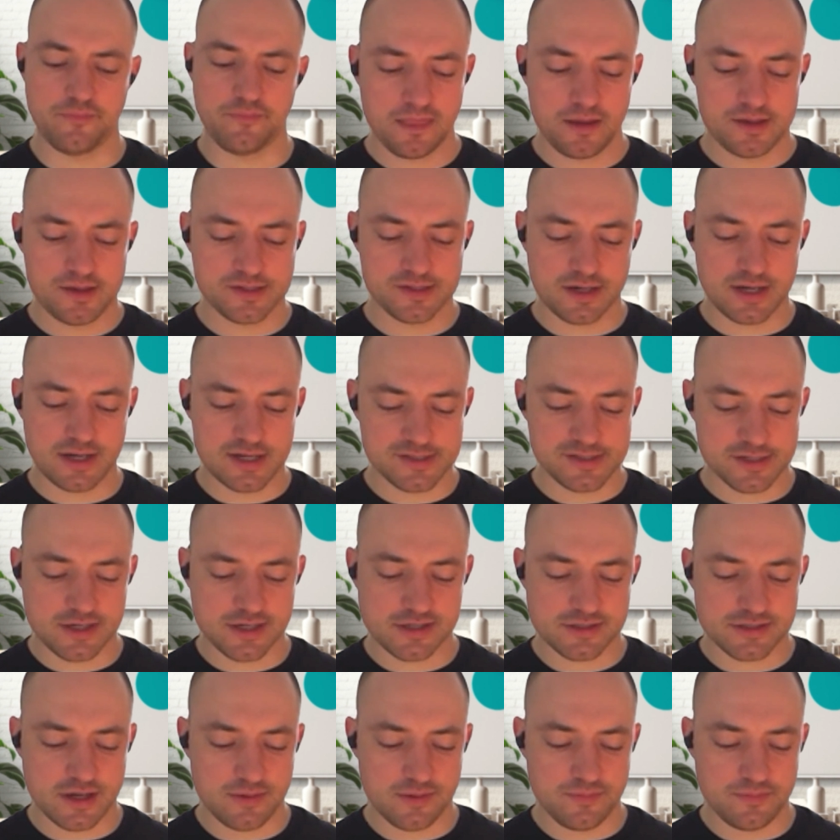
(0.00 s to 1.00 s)
The classic
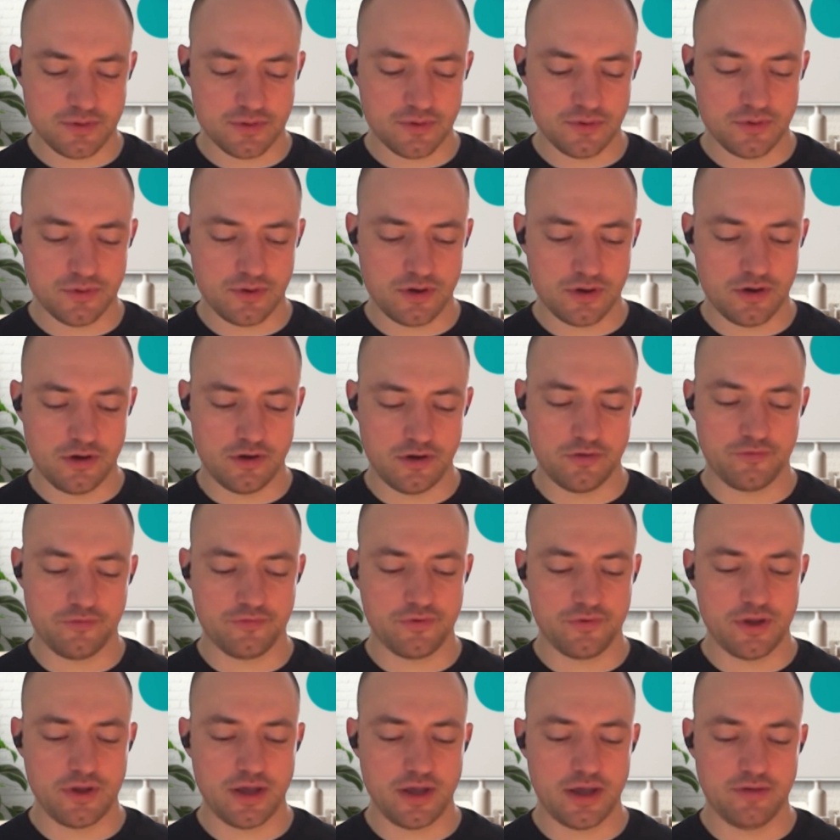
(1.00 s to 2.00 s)
example
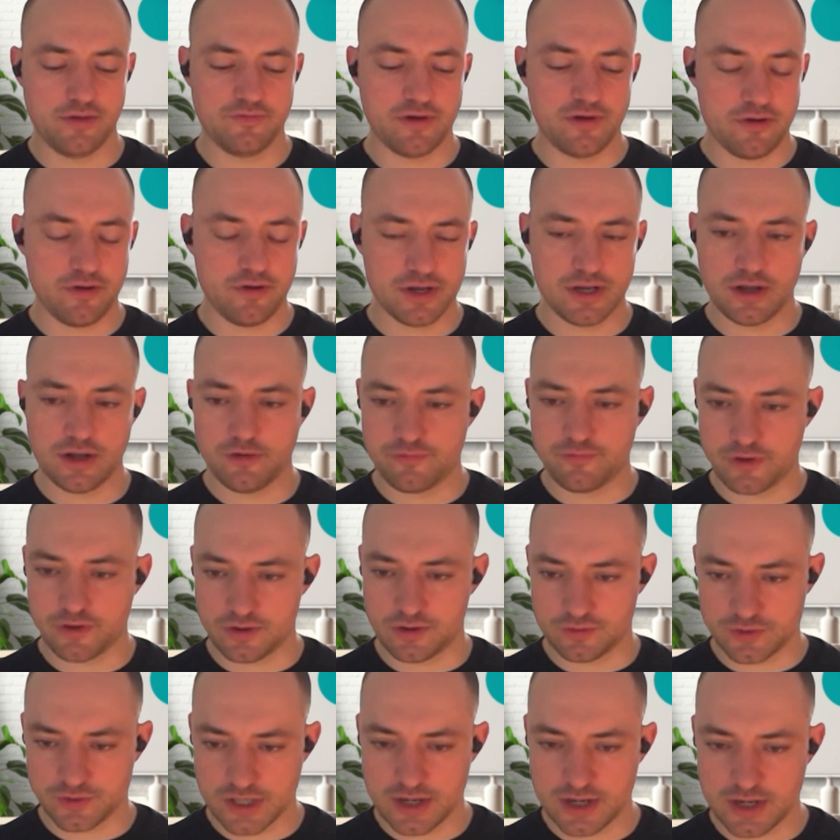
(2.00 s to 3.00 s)
of a very low
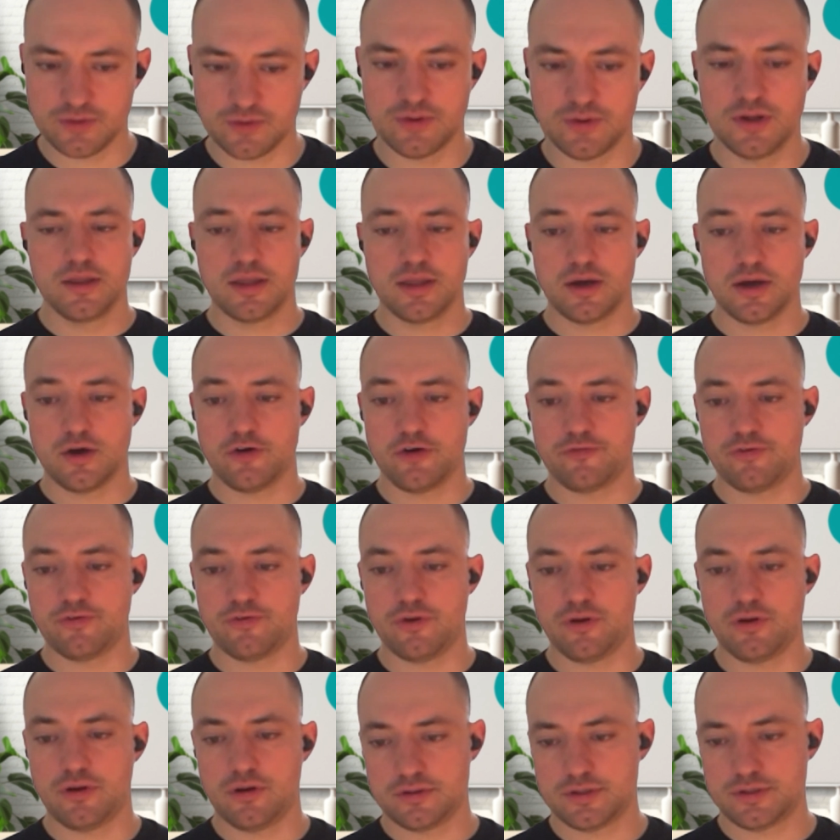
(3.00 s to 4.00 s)
funnel channel that
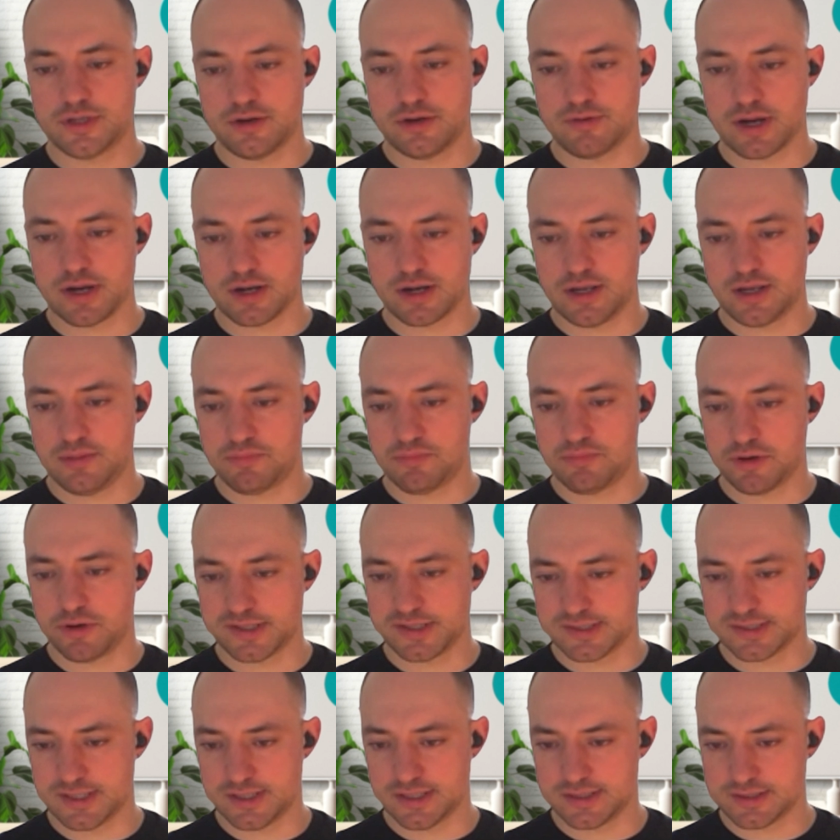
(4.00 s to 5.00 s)
often directly
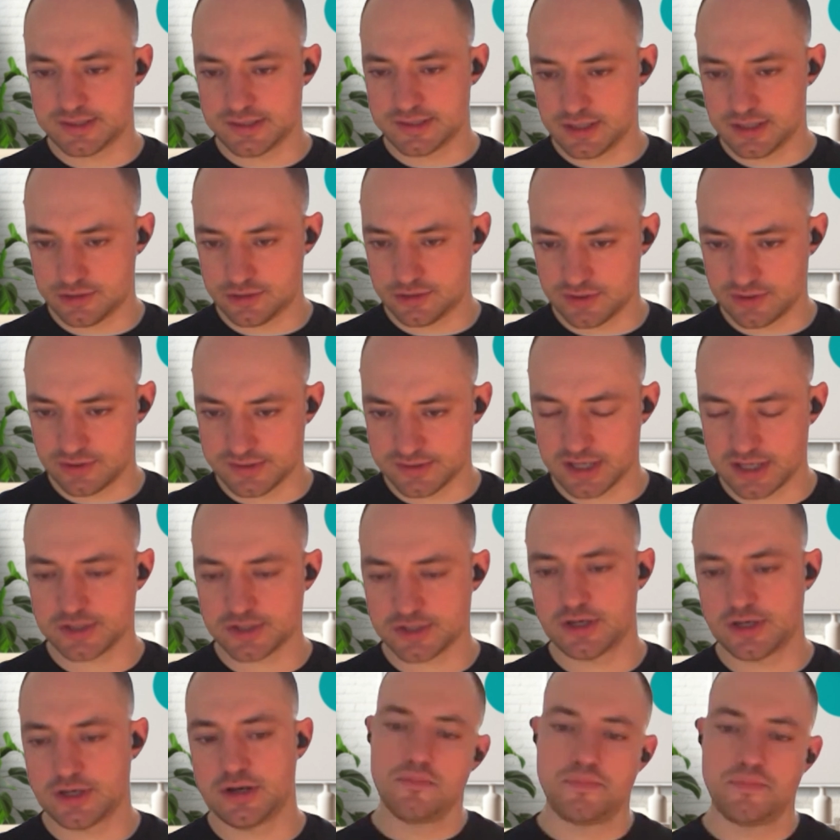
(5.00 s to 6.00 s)
precedes a
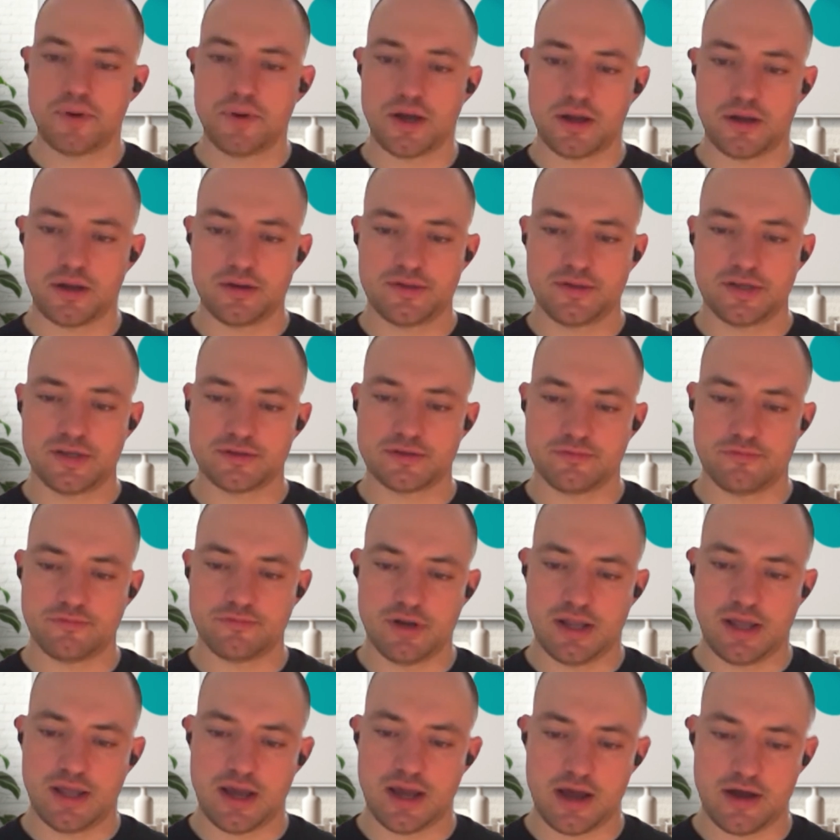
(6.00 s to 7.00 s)
transaction, but doesn't
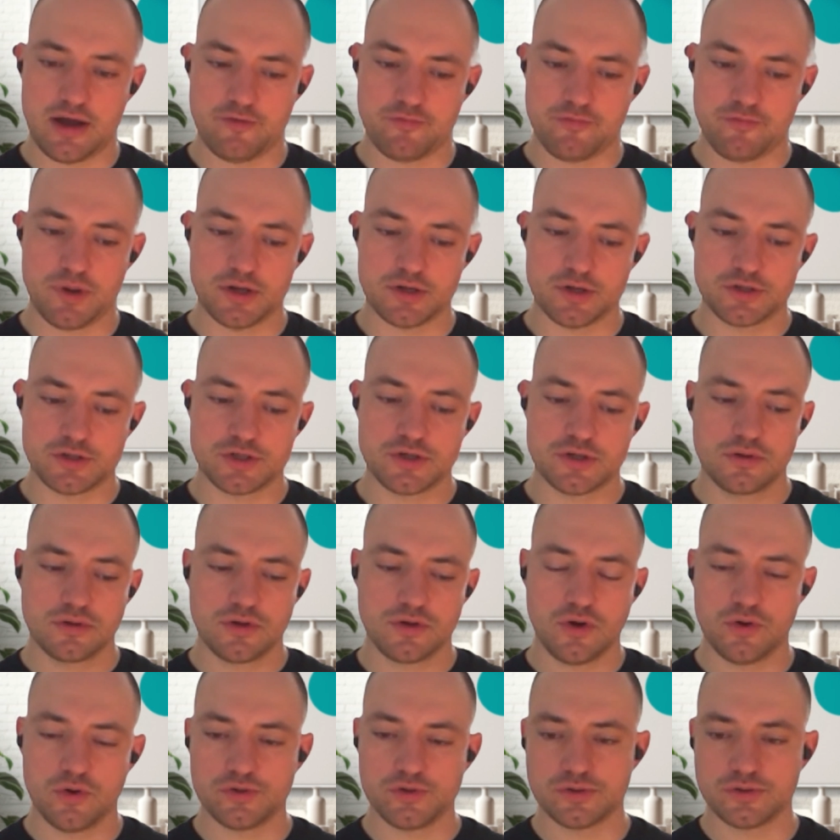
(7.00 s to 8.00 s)
really have much
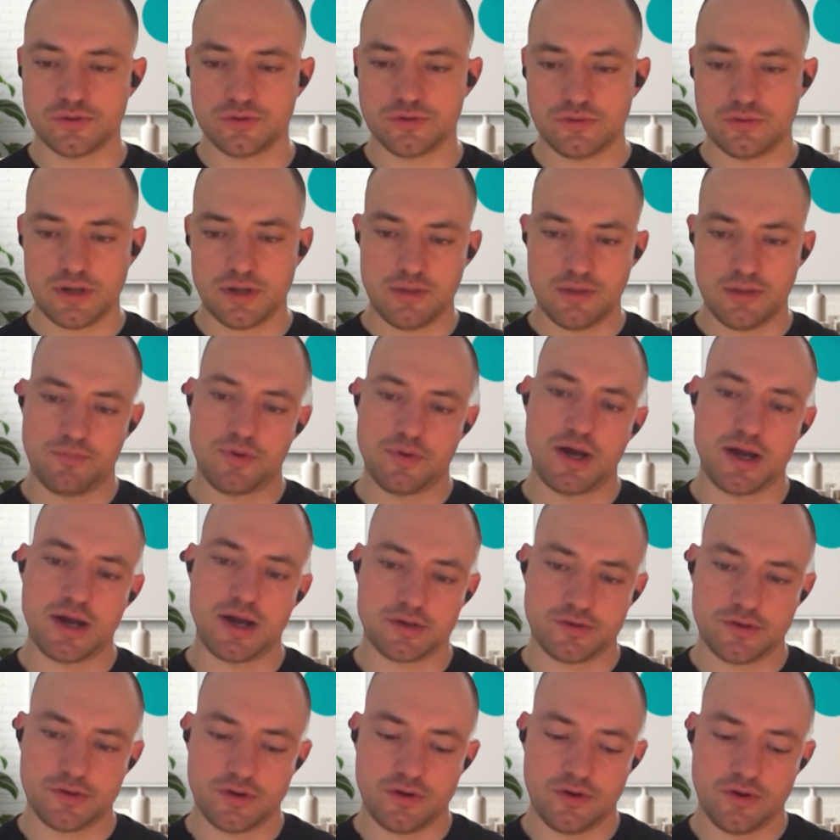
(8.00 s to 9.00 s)
causal
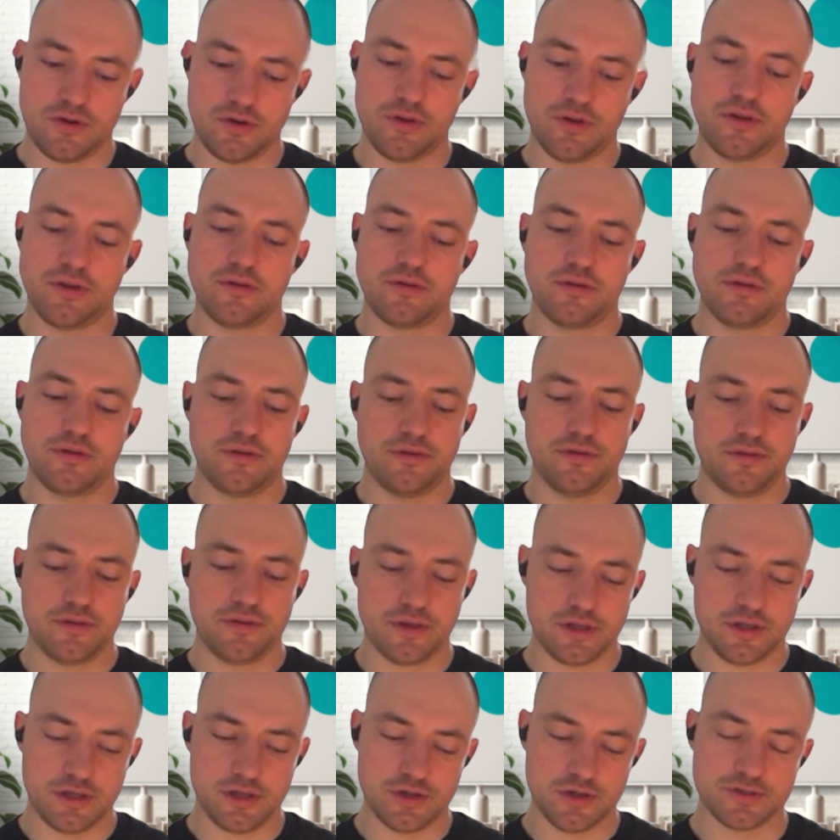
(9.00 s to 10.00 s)
impact on
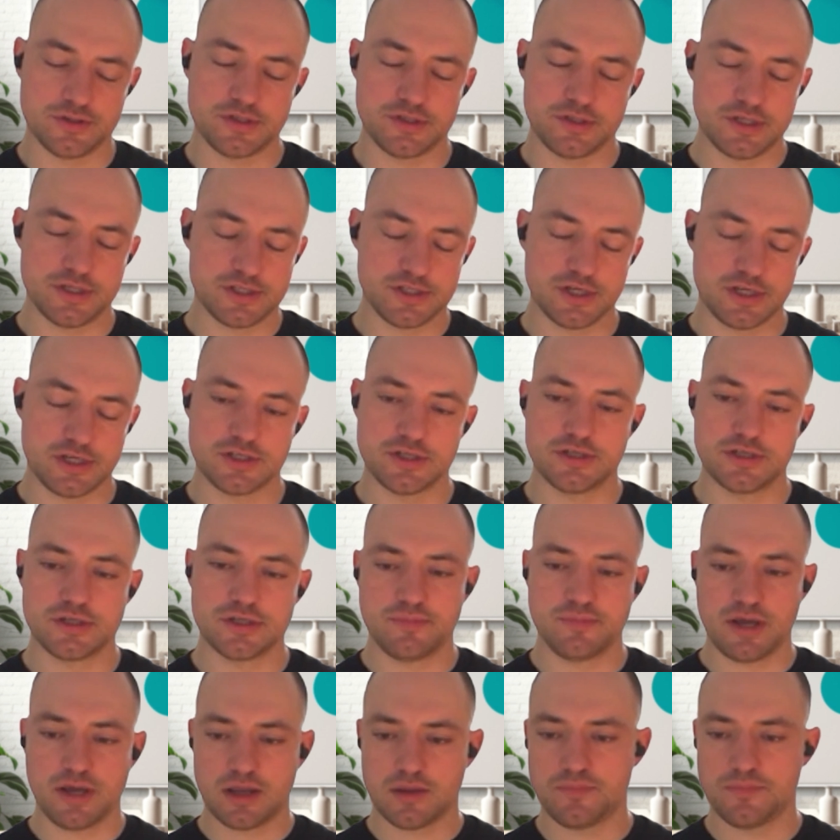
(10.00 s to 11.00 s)
the user's decision
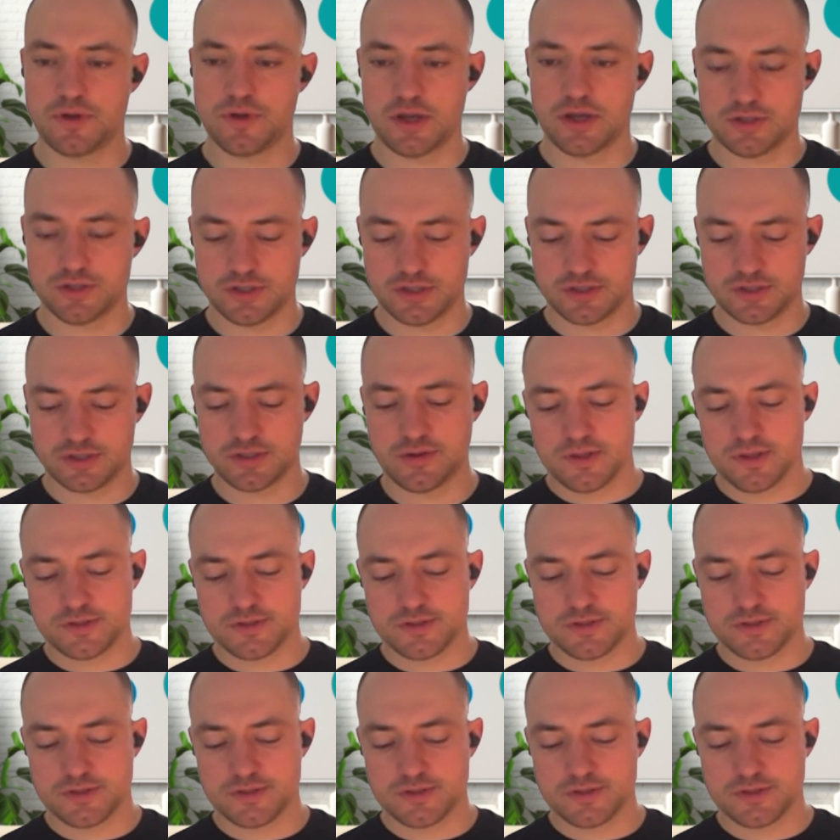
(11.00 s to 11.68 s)
to make a purchase.